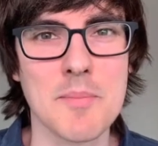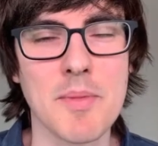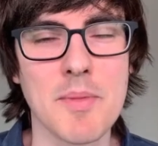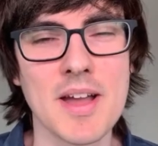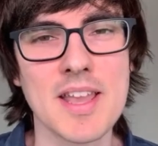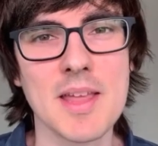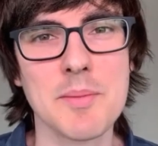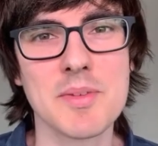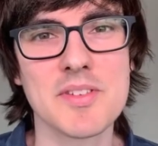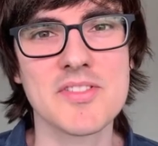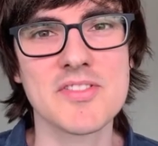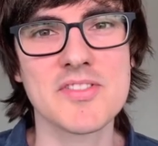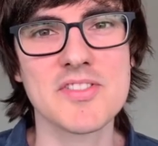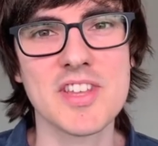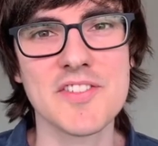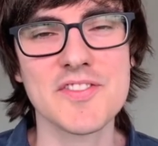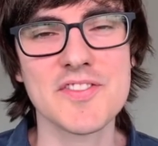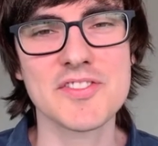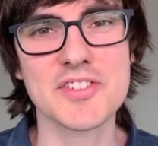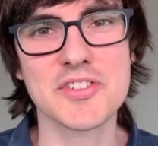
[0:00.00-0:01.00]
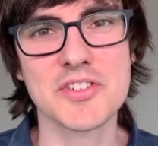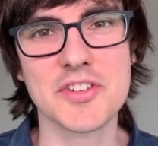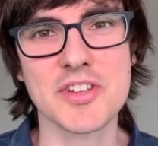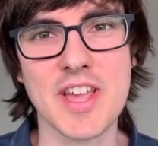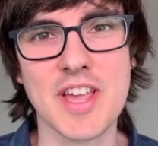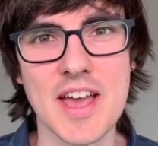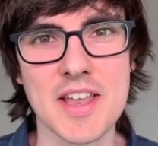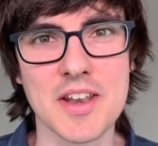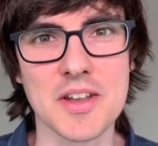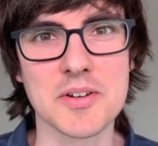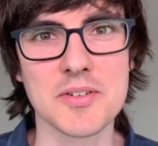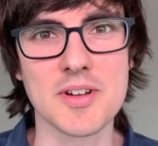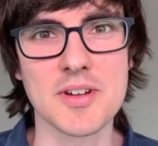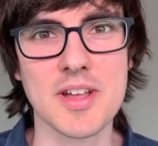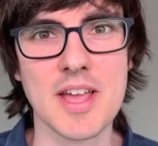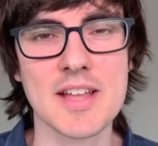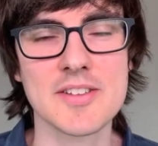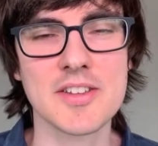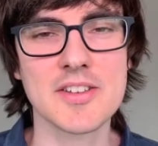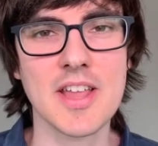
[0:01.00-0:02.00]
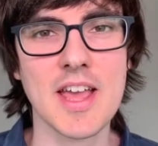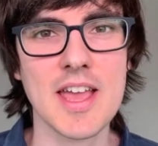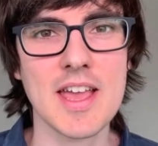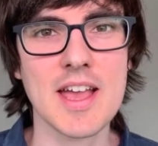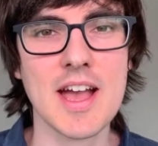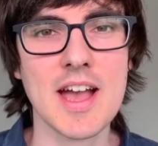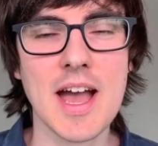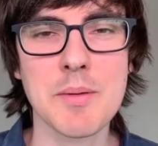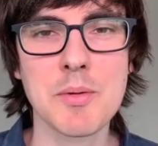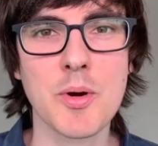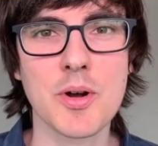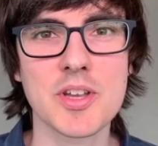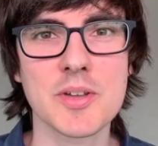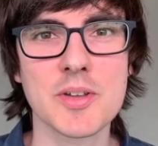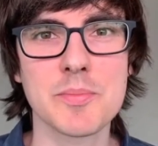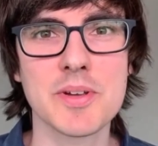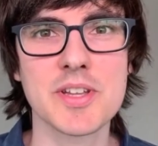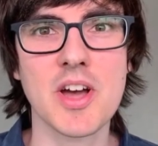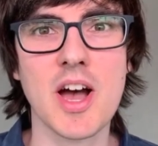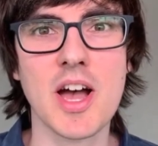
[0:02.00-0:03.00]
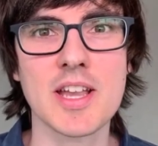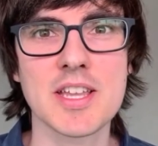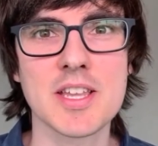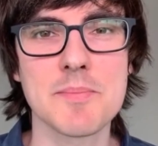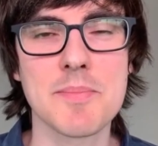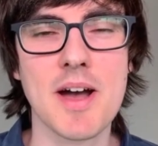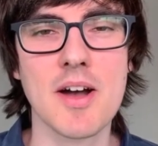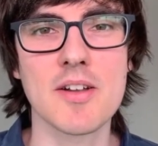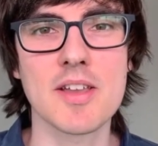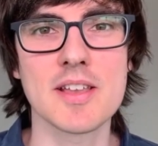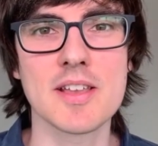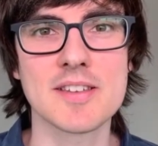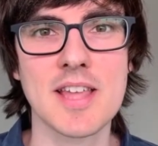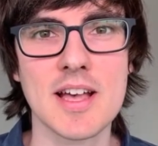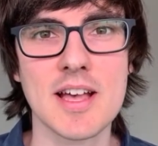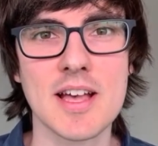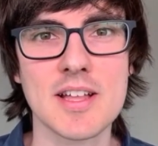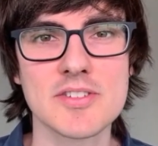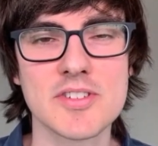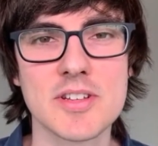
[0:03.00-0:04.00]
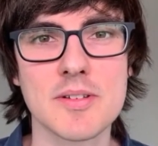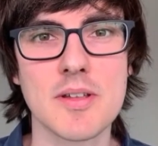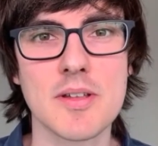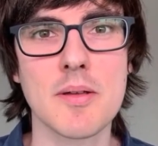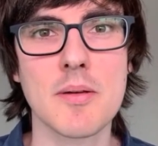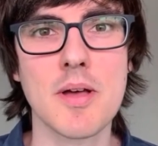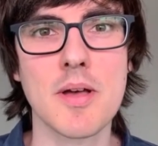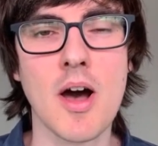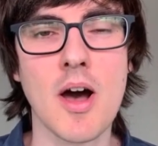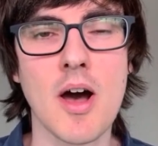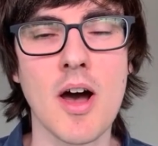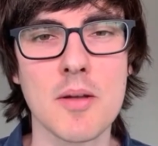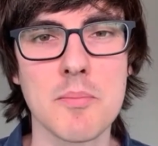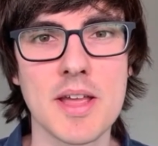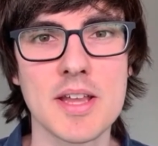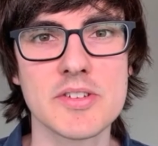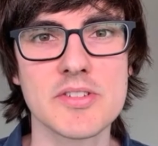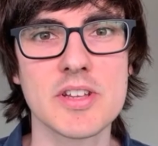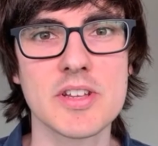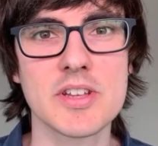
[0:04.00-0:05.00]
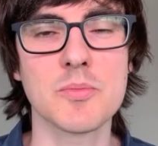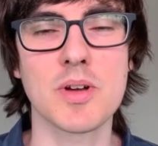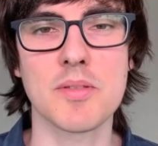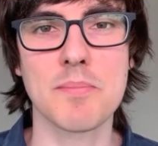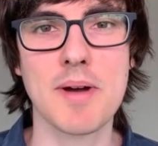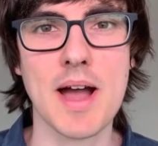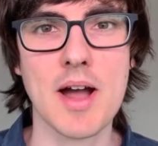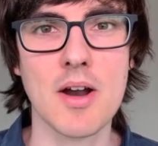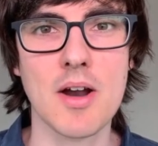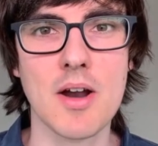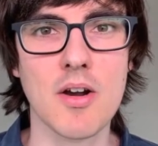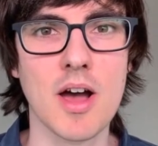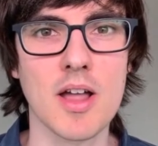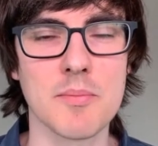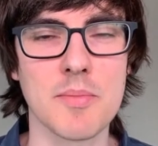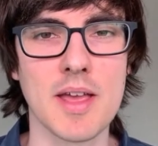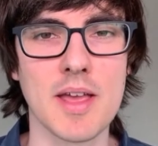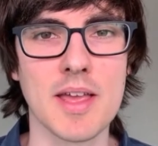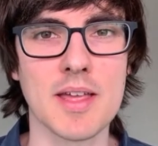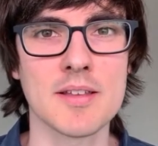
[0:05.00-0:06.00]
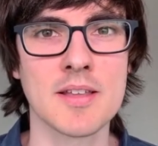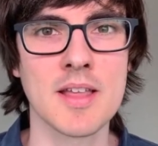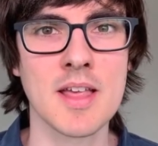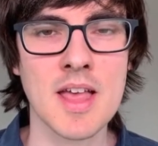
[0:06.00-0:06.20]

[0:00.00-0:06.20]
my name is Steven Siciliano, and today I'm going to be talking about intelligent automation with Power Automate.